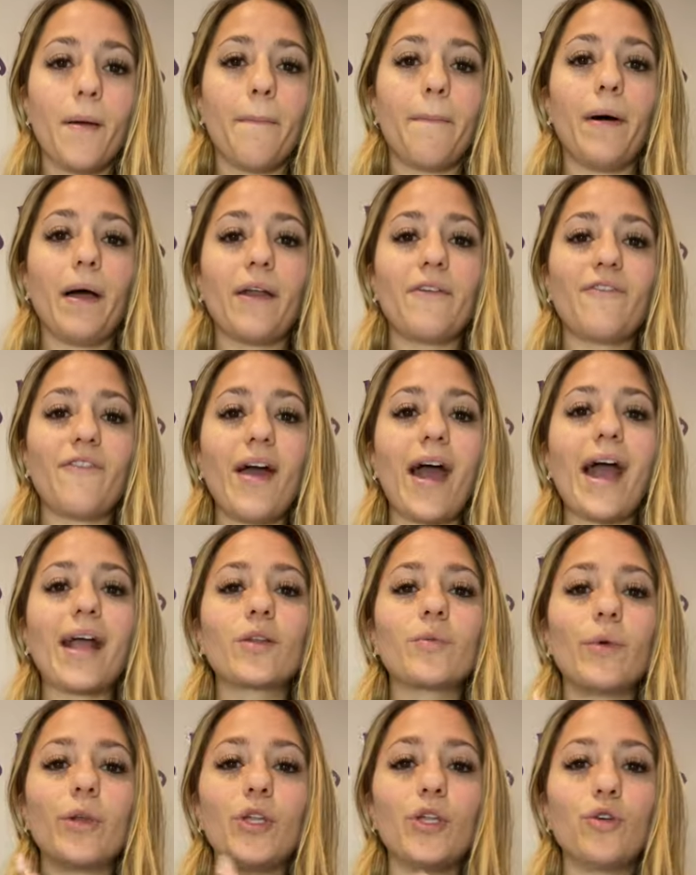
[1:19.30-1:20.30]
But in
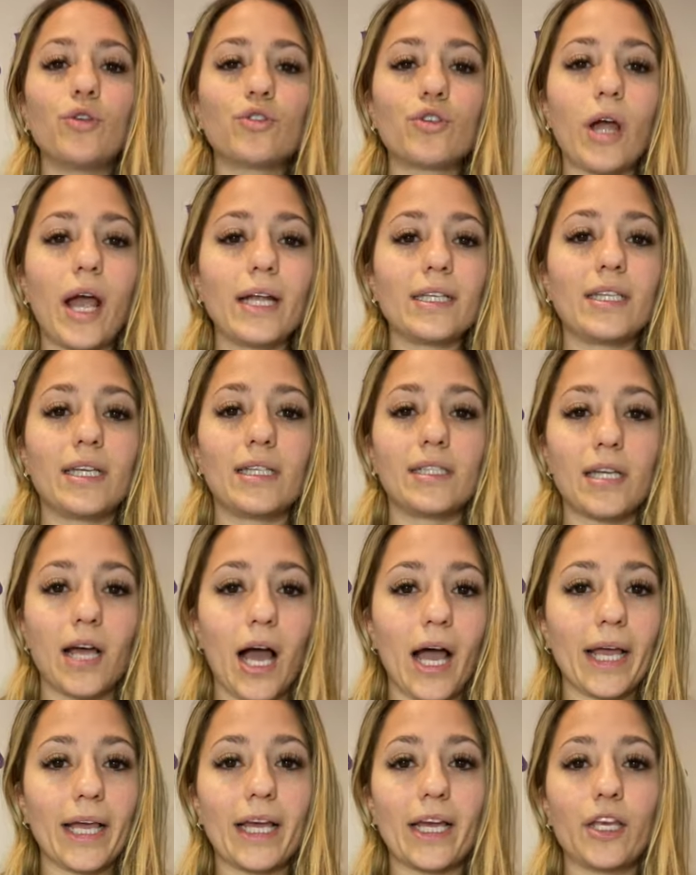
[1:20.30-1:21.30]
fact, when you try to
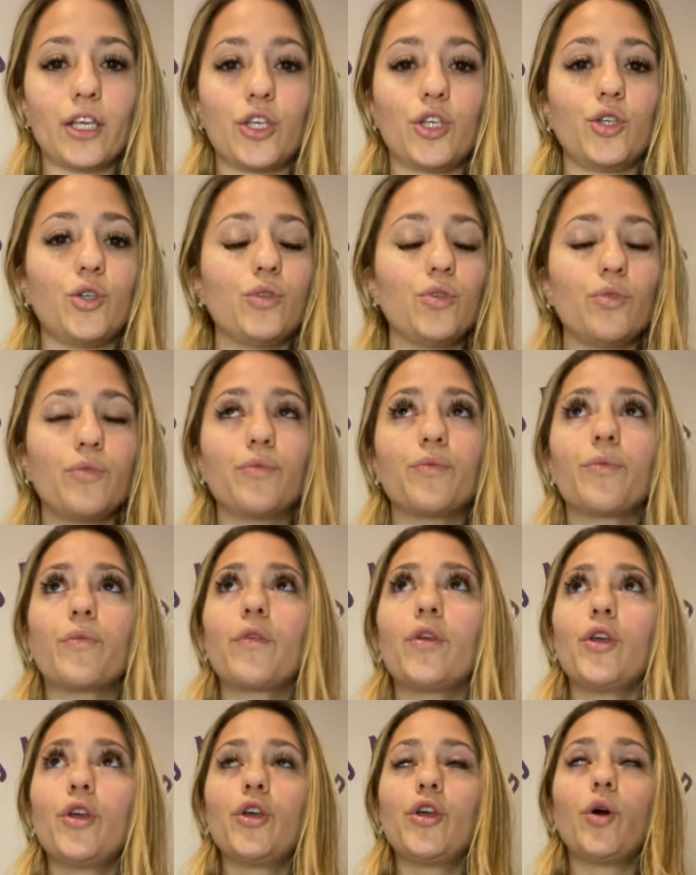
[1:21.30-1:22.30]
diet, you
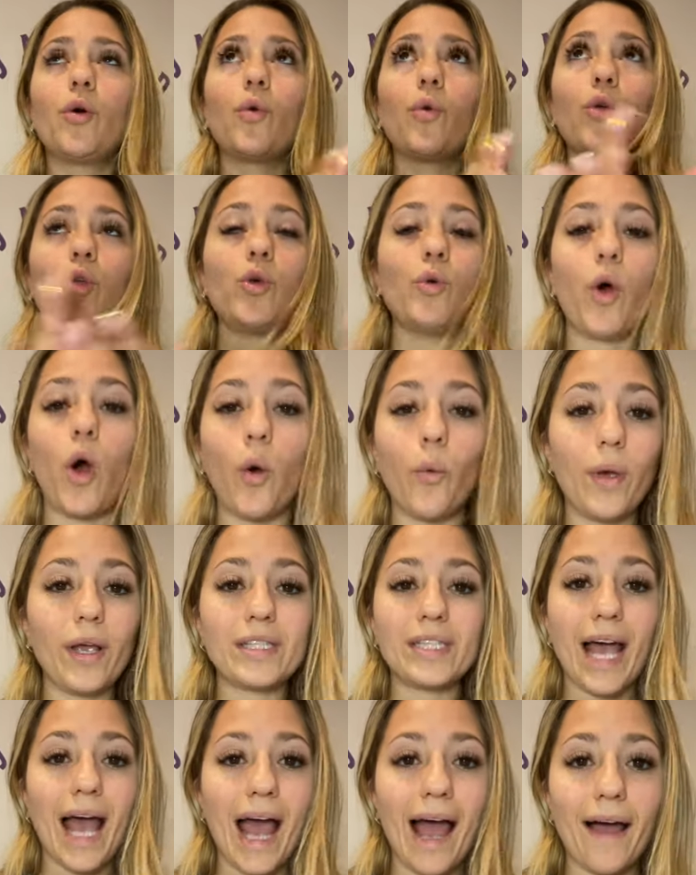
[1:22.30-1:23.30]

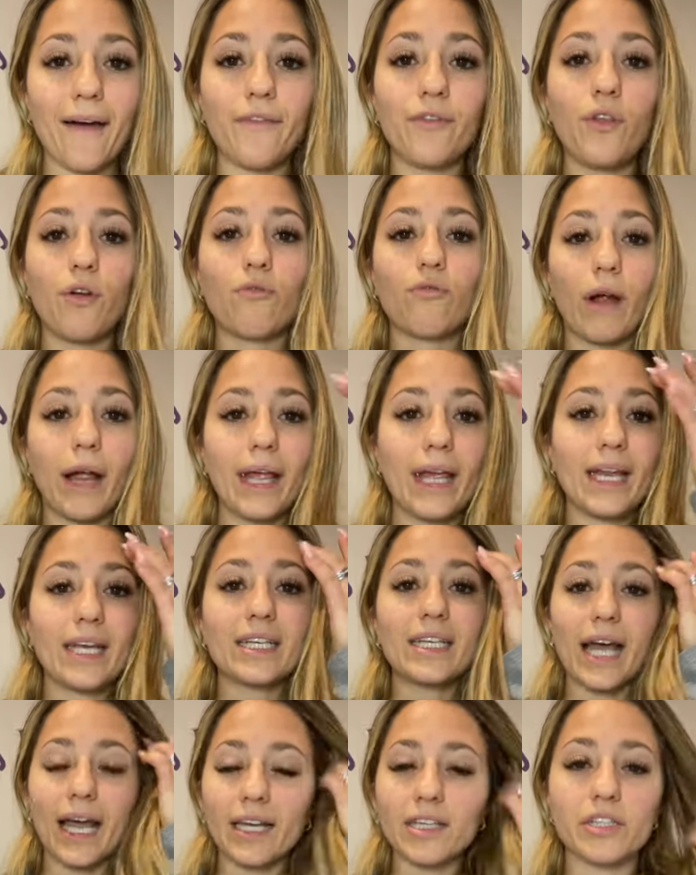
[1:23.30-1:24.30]
always have the right
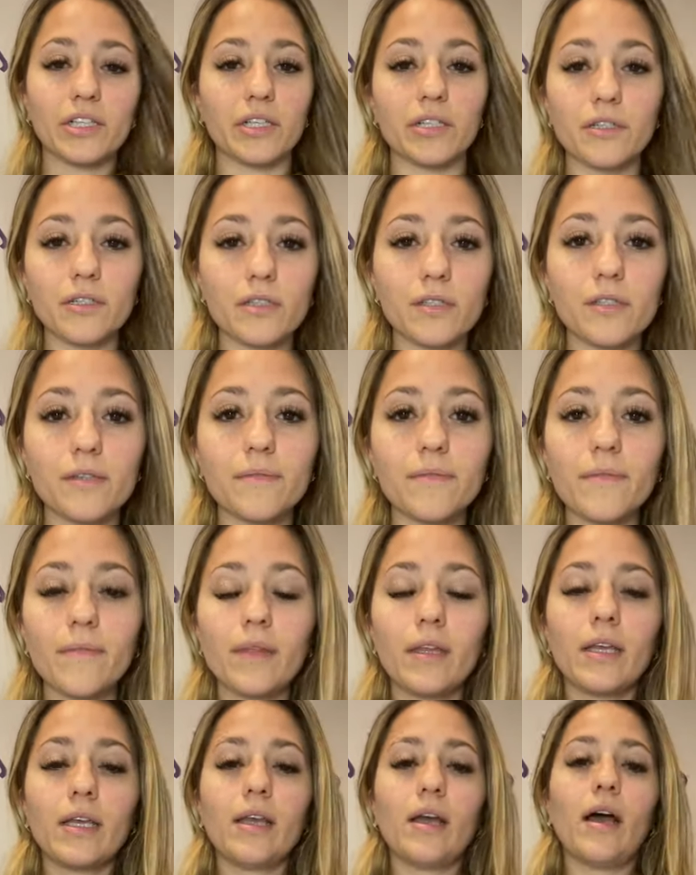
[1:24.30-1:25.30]
intentions.
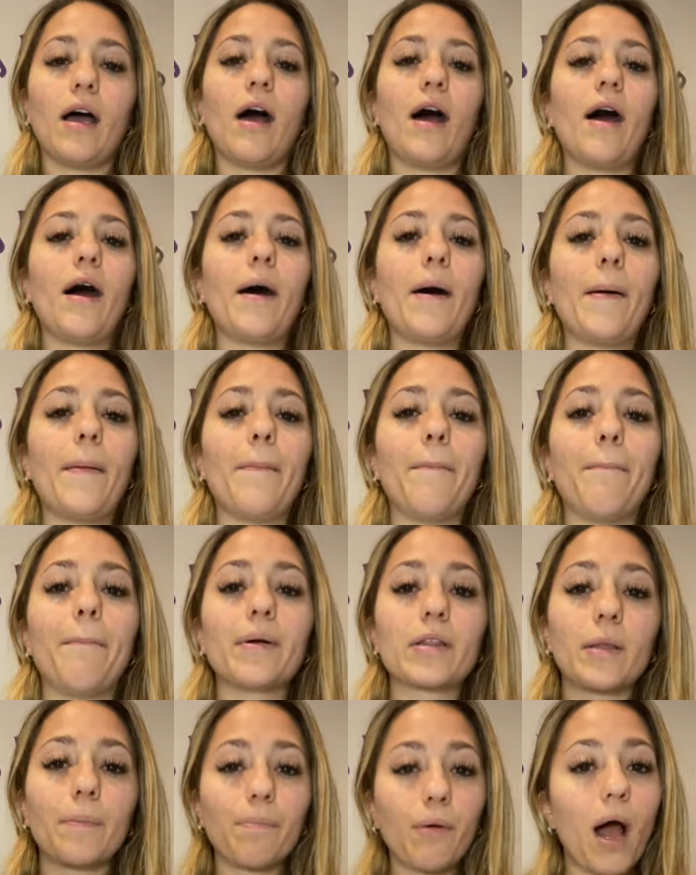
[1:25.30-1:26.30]

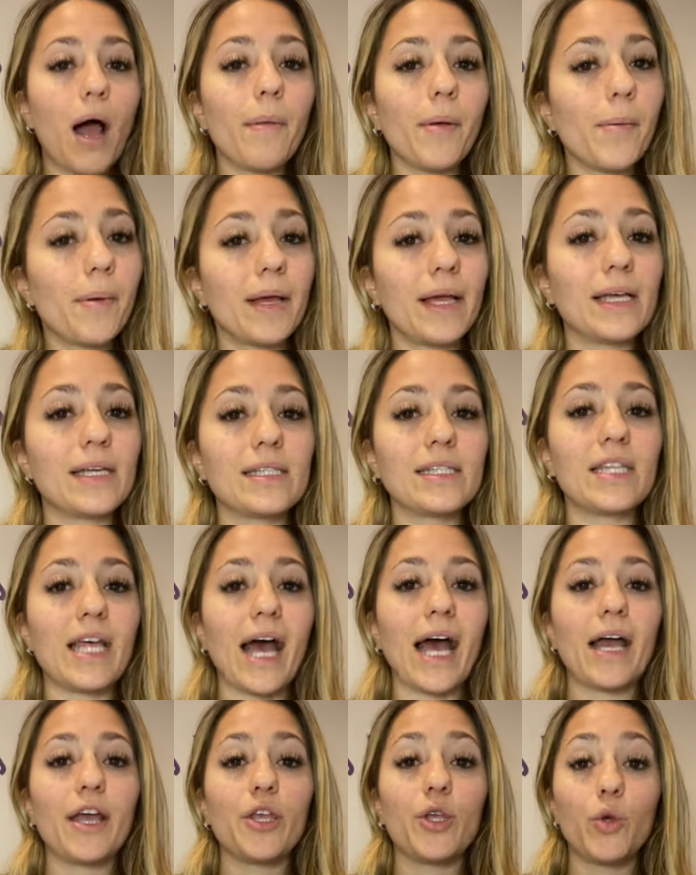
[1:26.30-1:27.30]
But the problem is
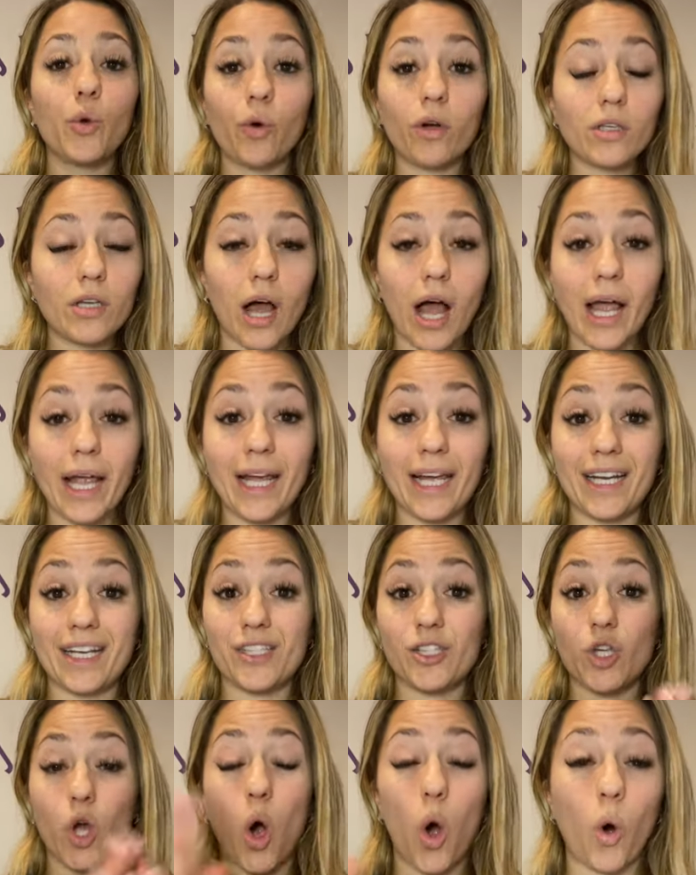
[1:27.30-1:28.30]
that your diet
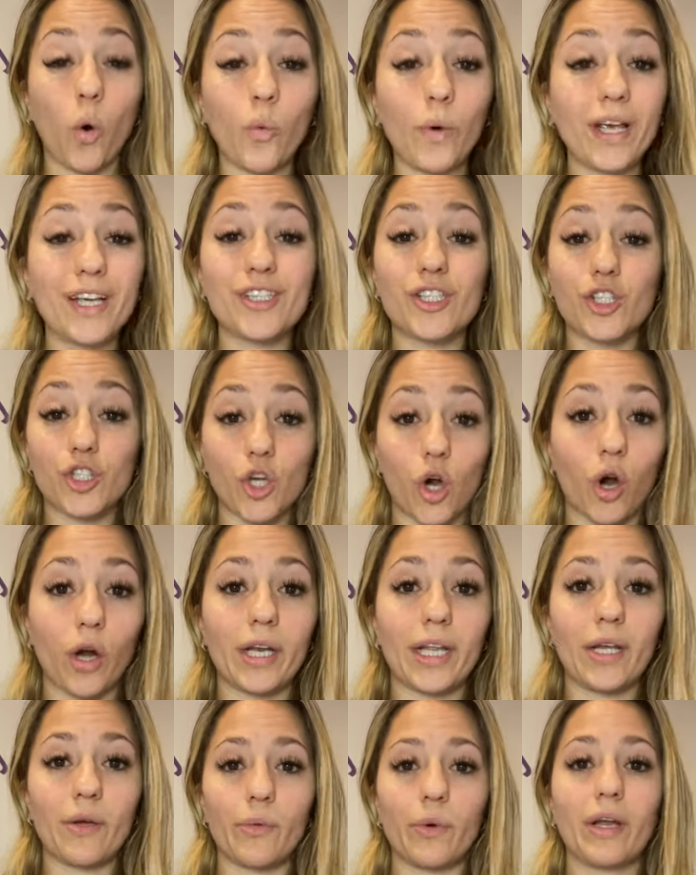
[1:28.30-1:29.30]
is always
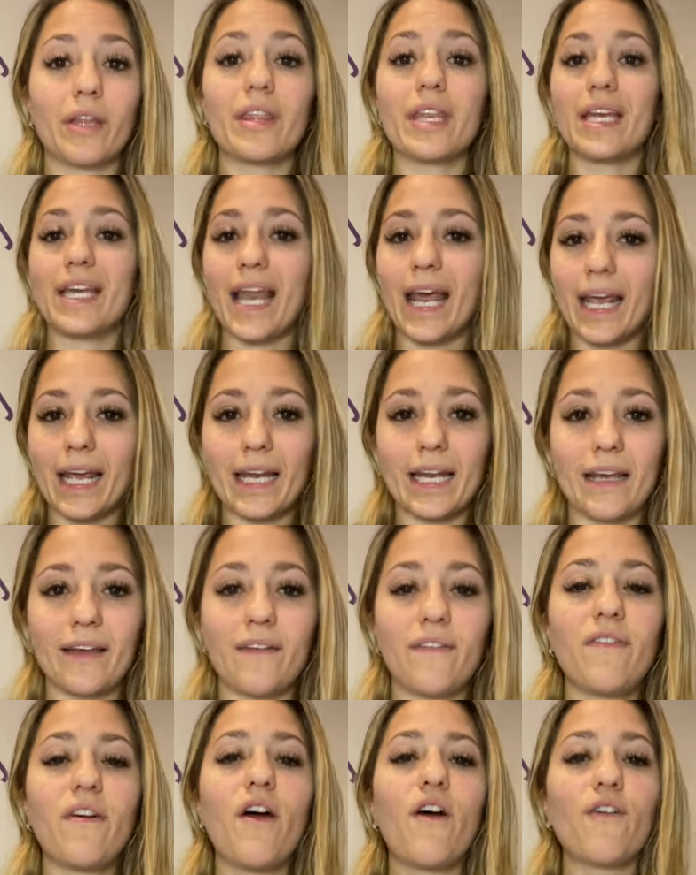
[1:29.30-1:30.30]
starting with
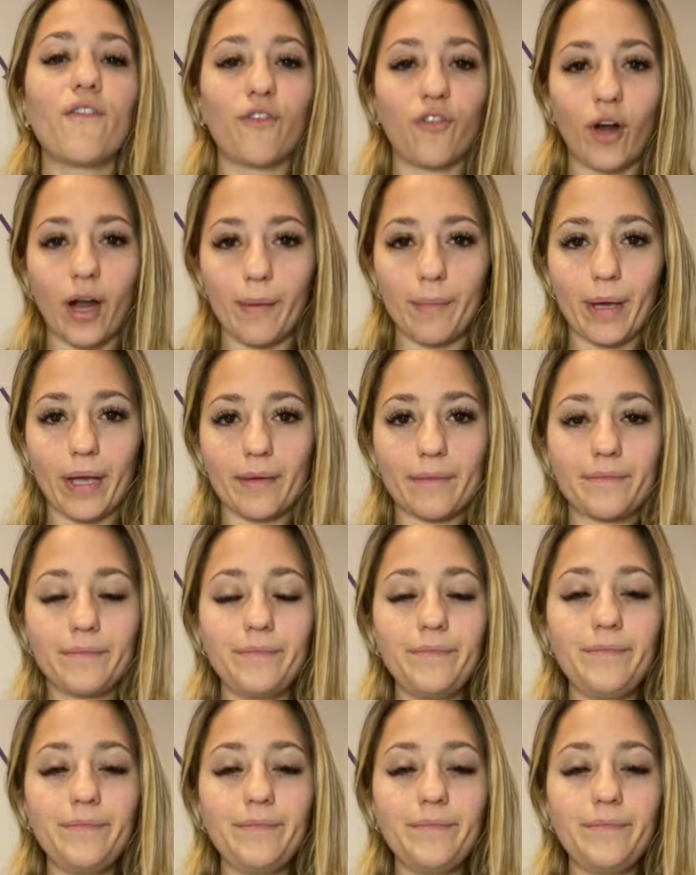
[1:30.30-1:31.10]
negative framing.